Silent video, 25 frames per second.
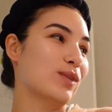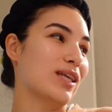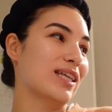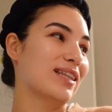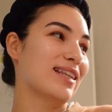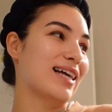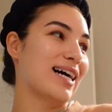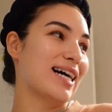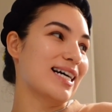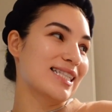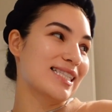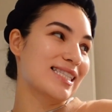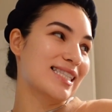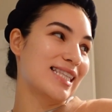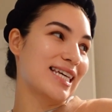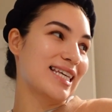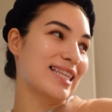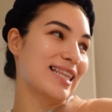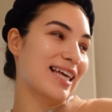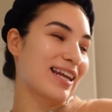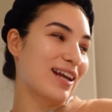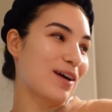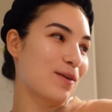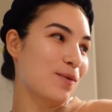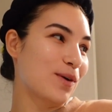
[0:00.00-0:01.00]
the last thing
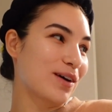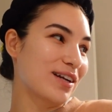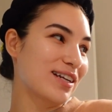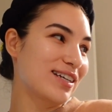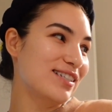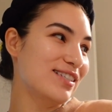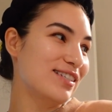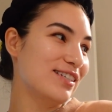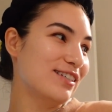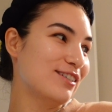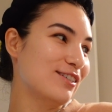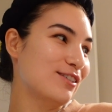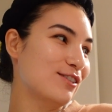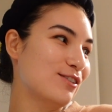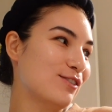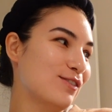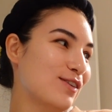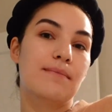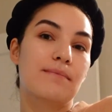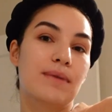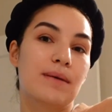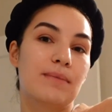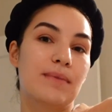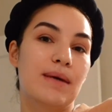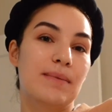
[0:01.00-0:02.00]
that I want to do,
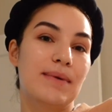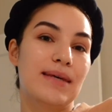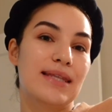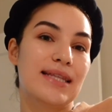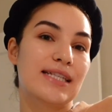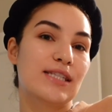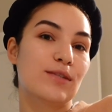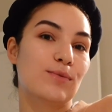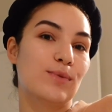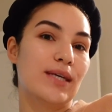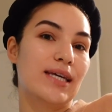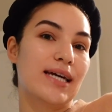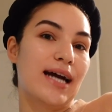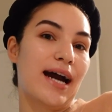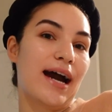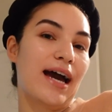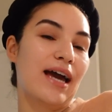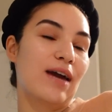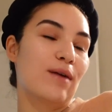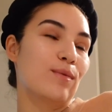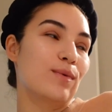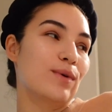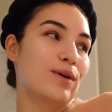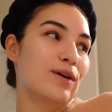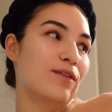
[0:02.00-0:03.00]
but maybe this week
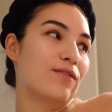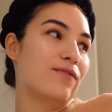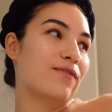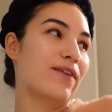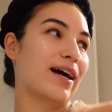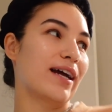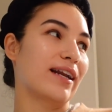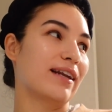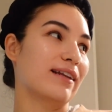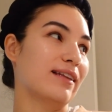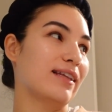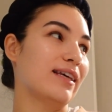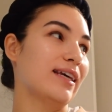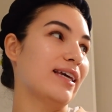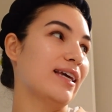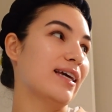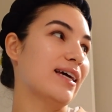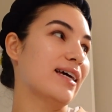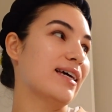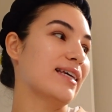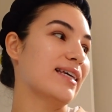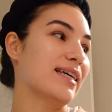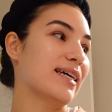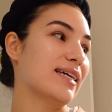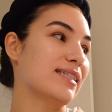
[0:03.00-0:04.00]
I will finally
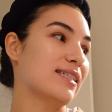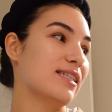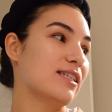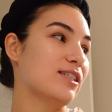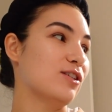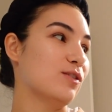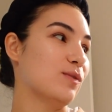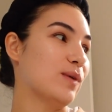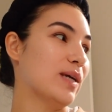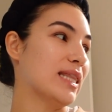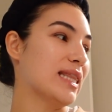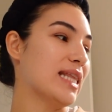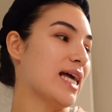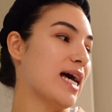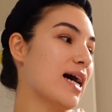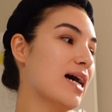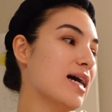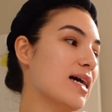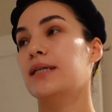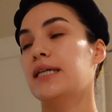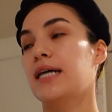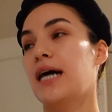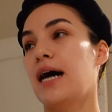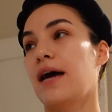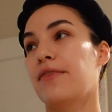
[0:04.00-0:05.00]
get to doing
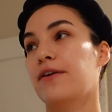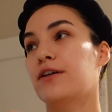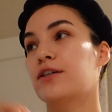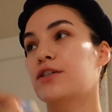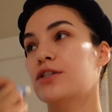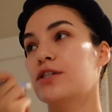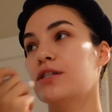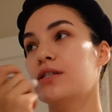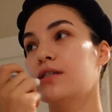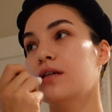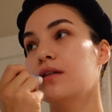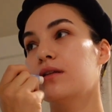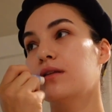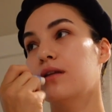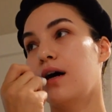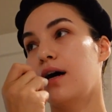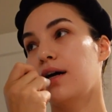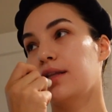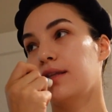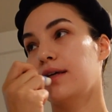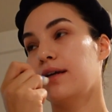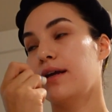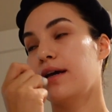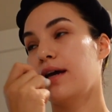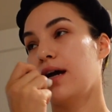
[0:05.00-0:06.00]
that. Yeah, there's just a
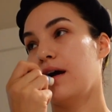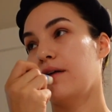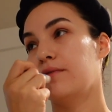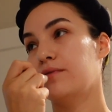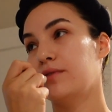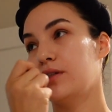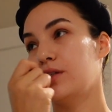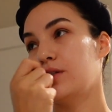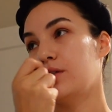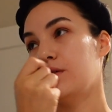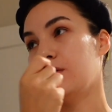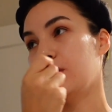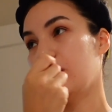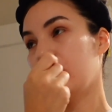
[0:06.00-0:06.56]
lot that I have to do